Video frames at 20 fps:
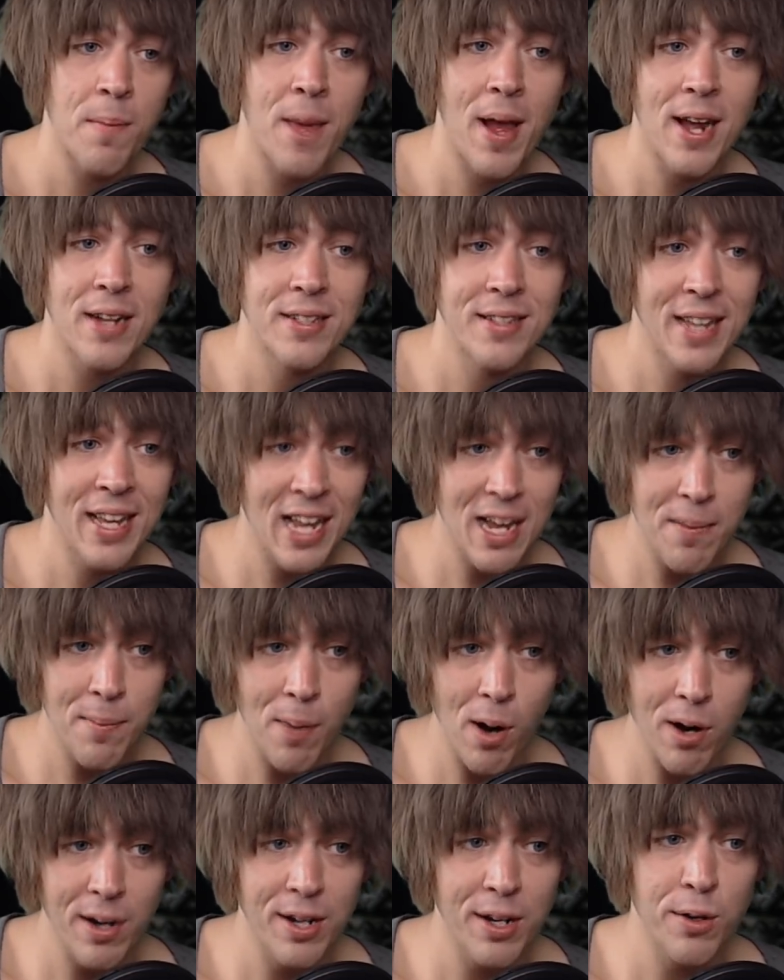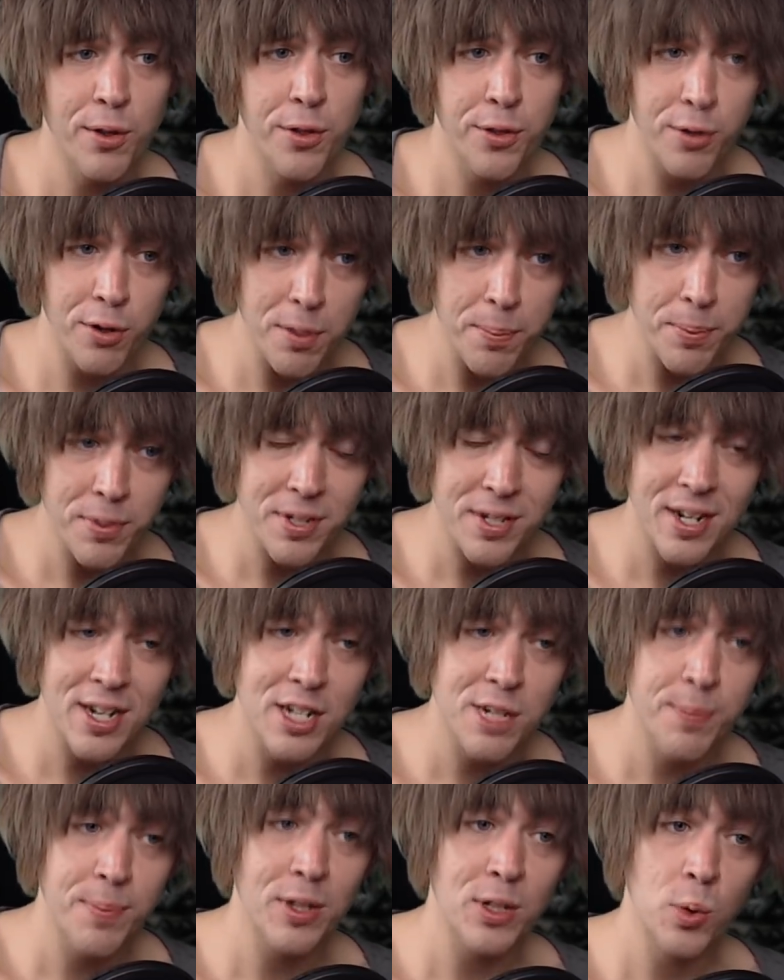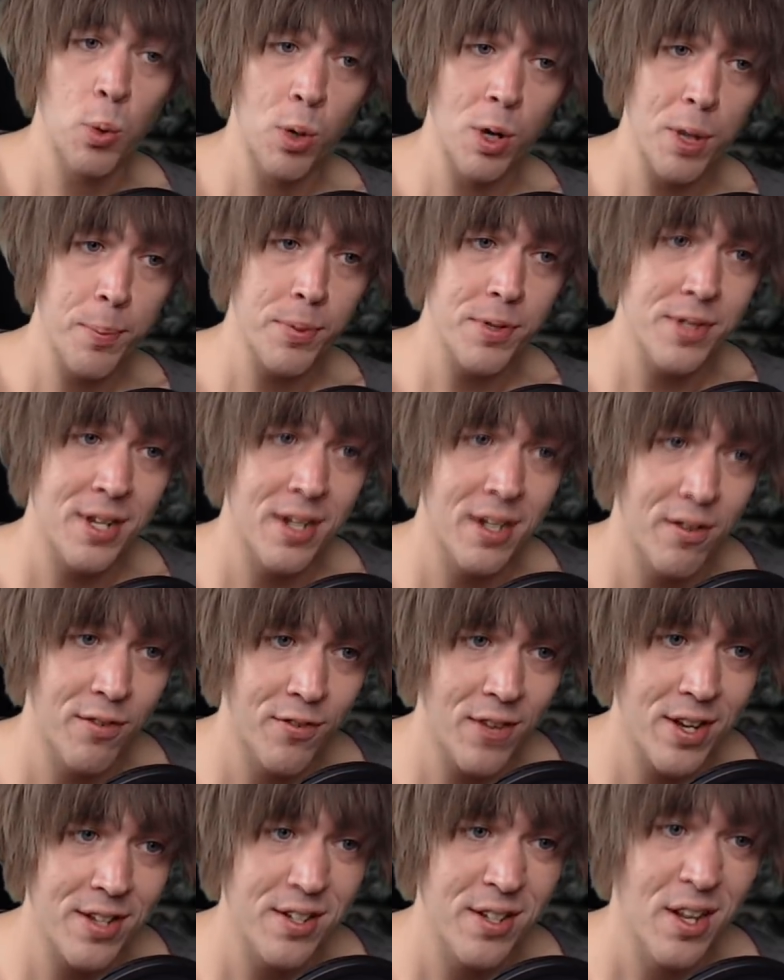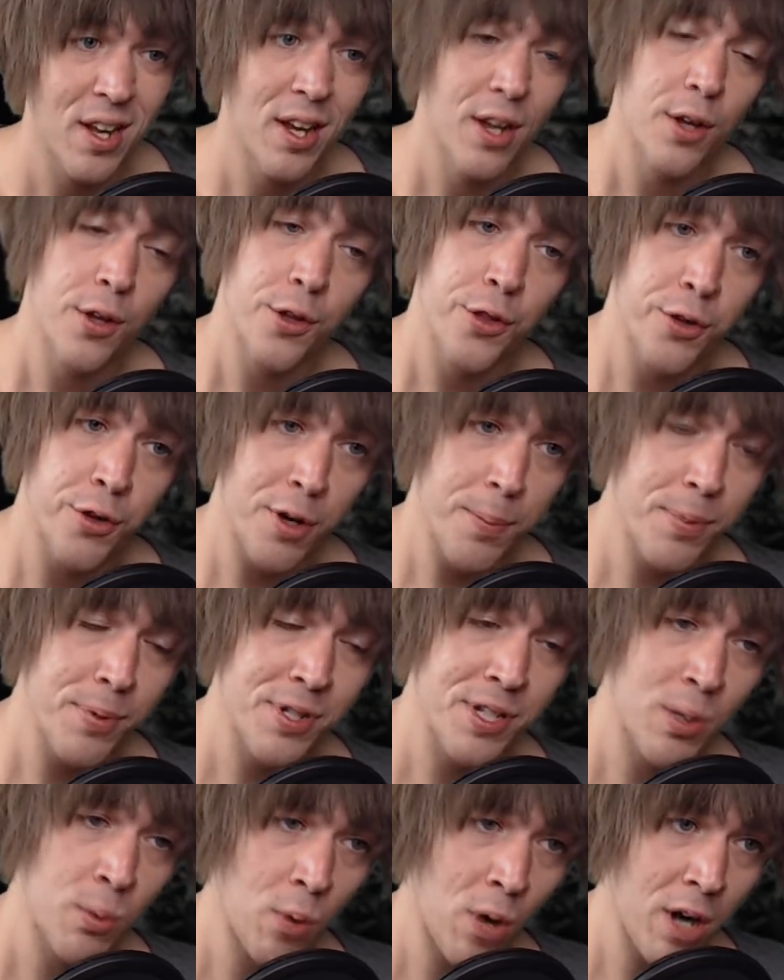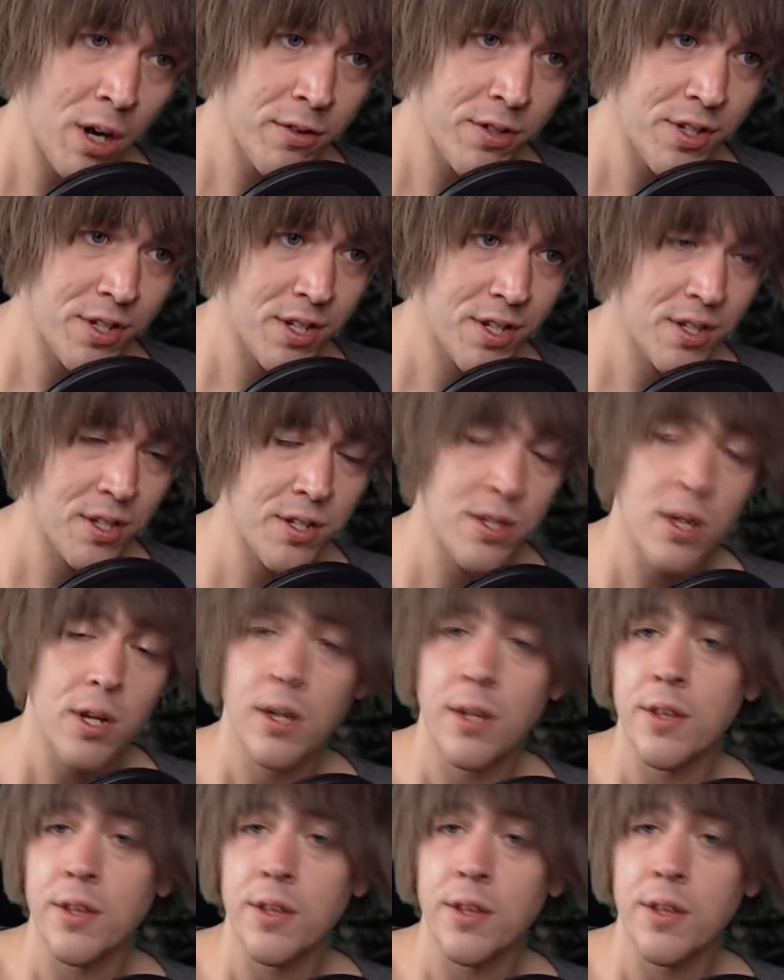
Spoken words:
max. TMR here, 30% HP, 20% defense, 30% water resistance.